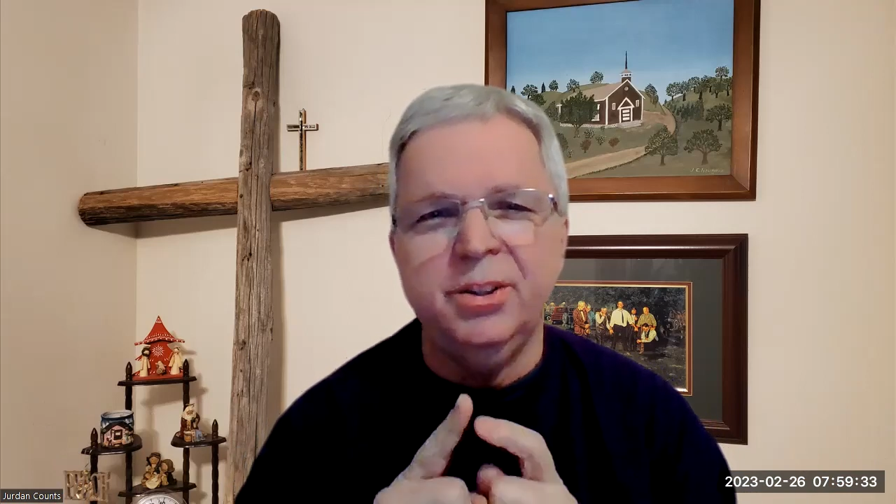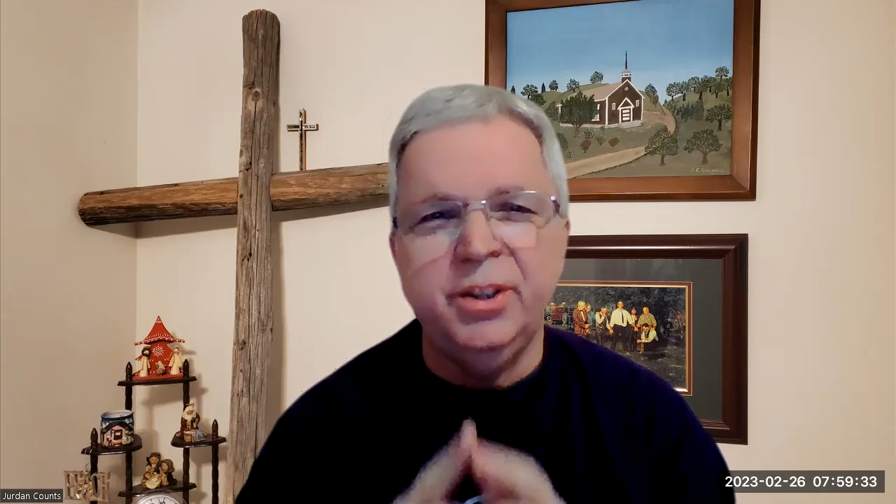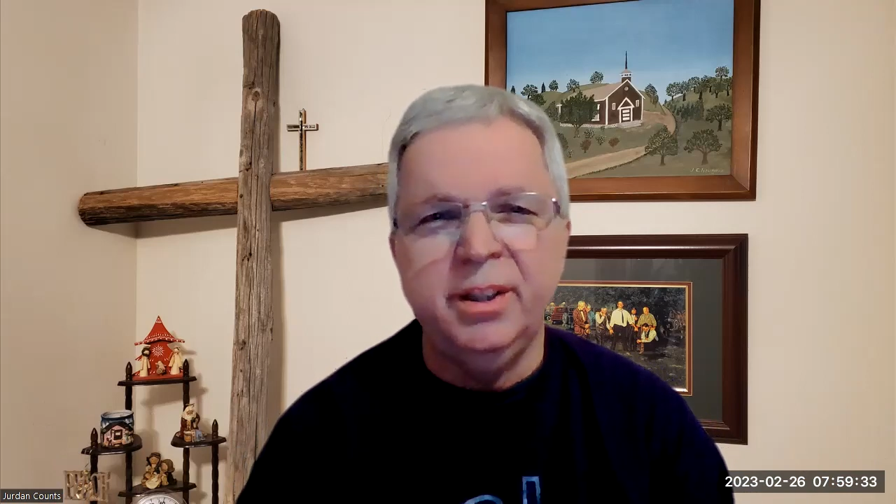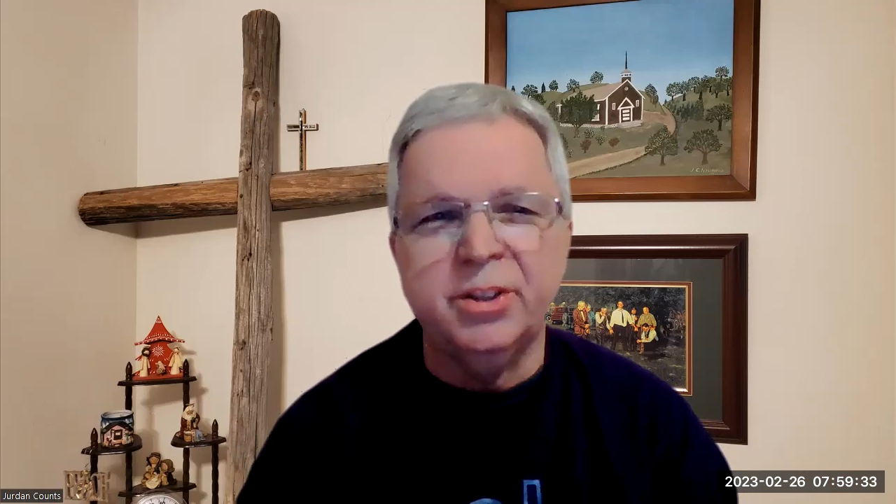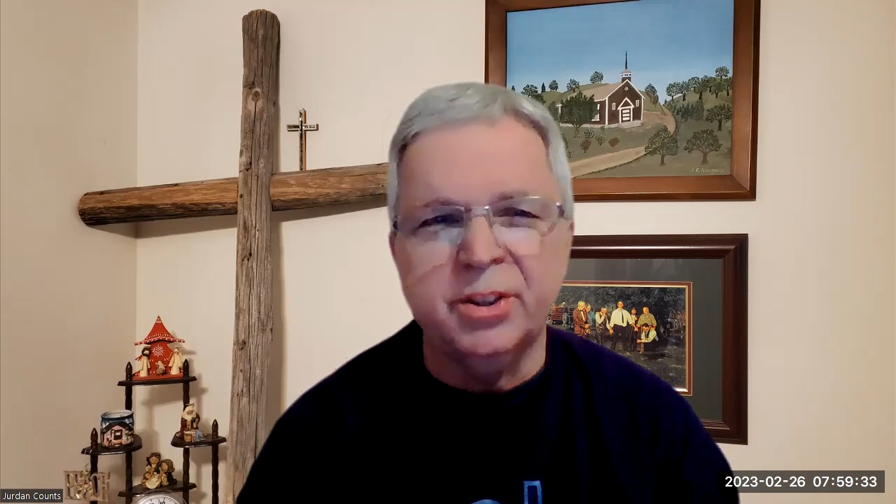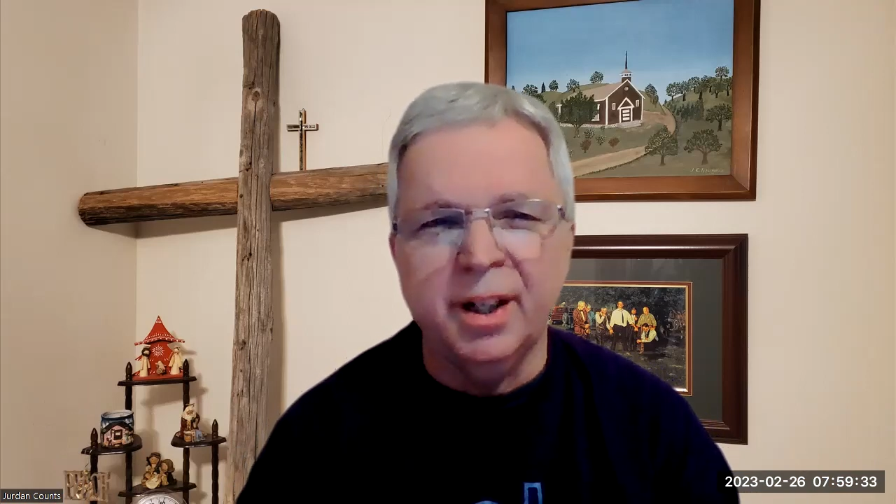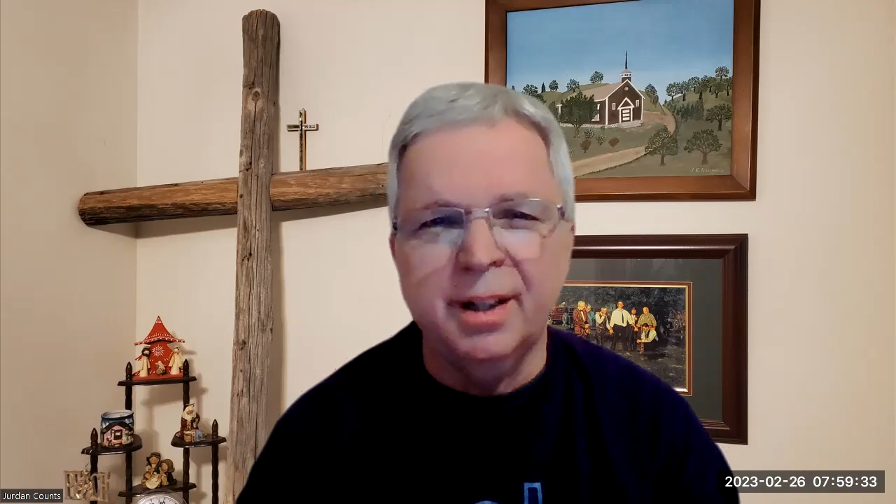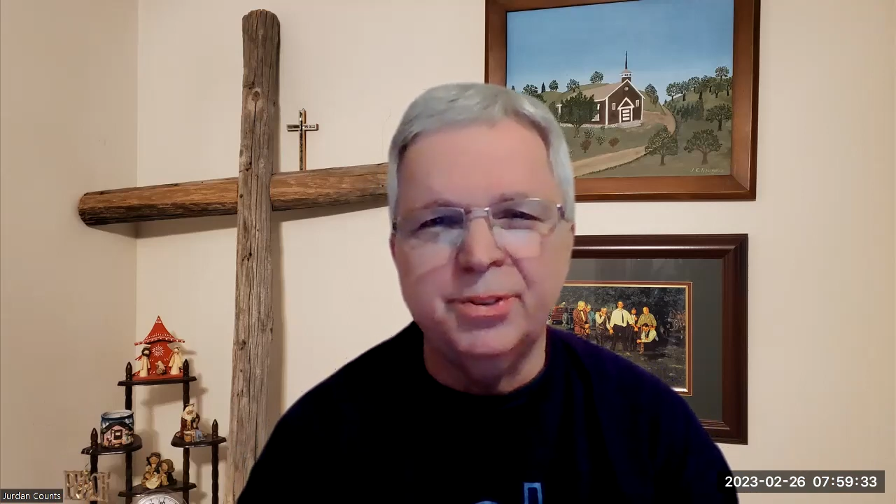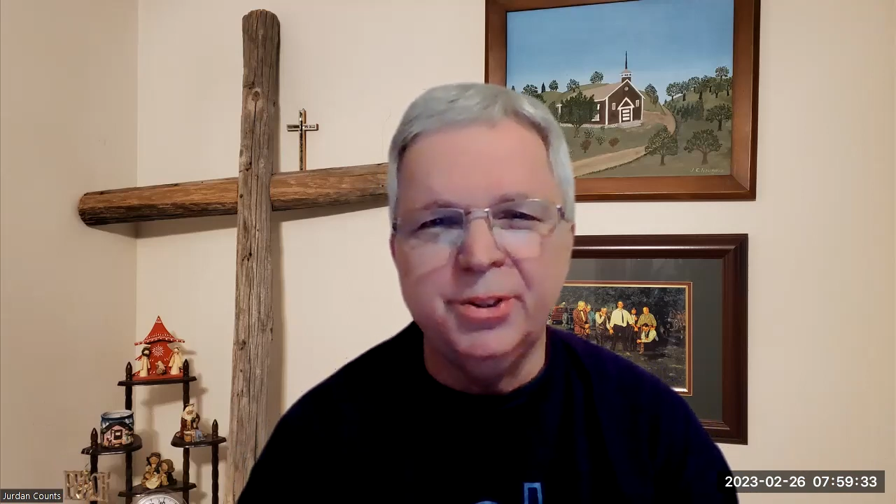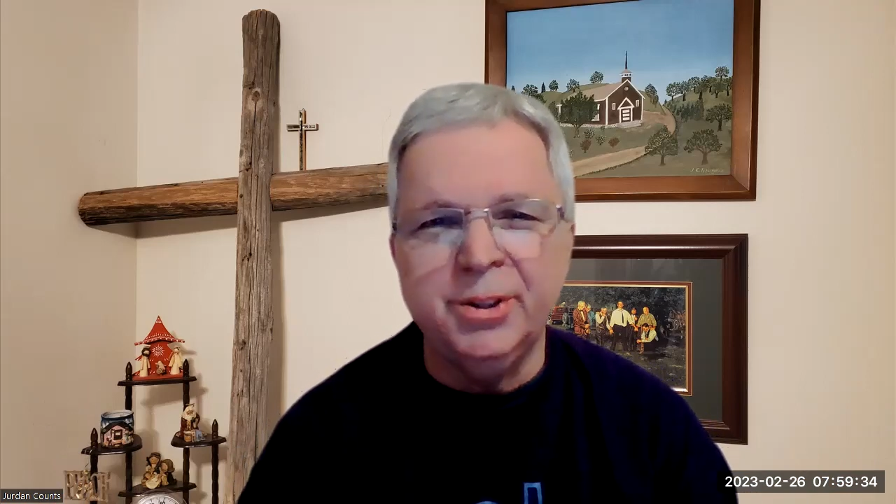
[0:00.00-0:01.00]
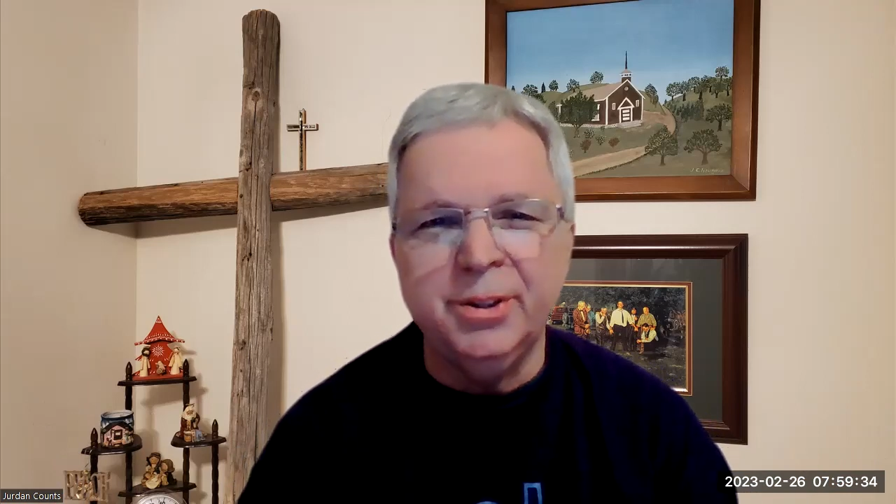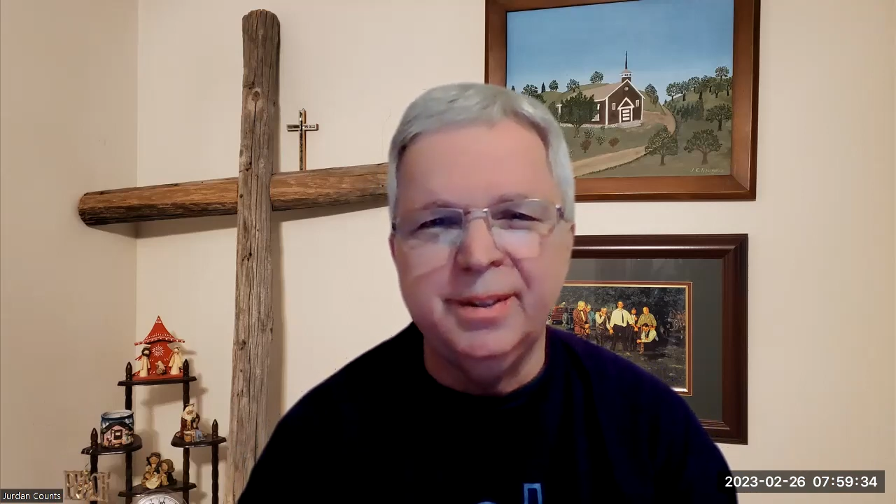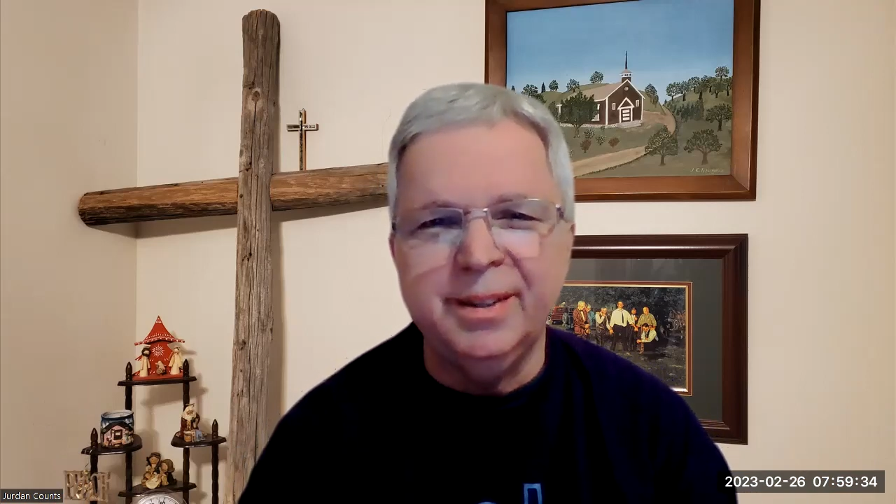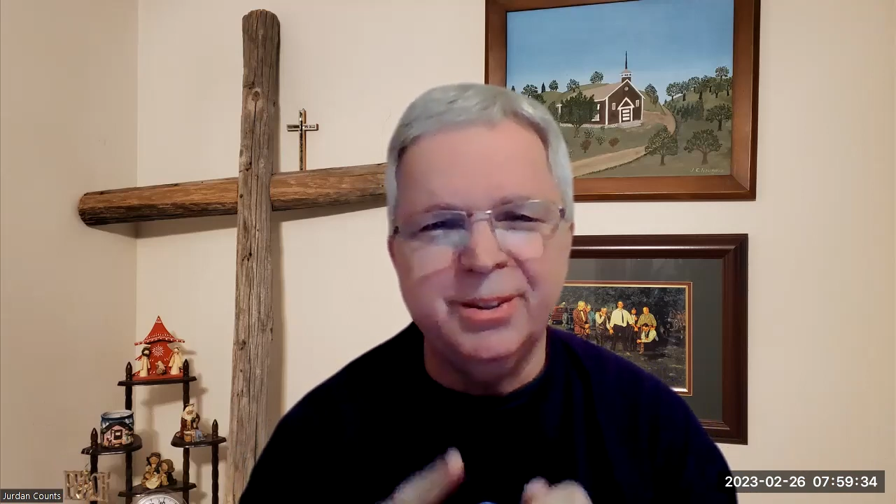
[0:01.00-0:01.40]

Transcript: Jesus loves you,